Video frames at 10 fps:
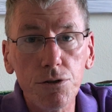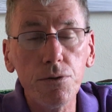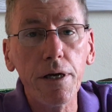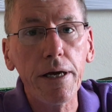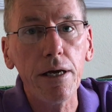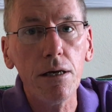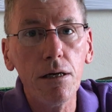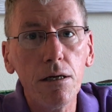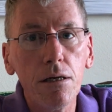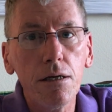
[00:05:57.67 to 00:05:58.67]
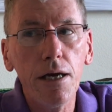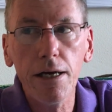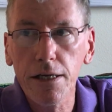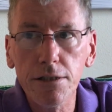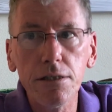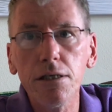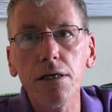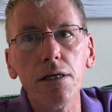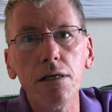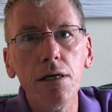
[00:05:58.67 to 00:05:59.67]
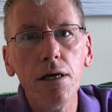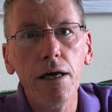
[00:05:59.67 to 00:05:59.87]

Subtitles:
doing it, and he did it.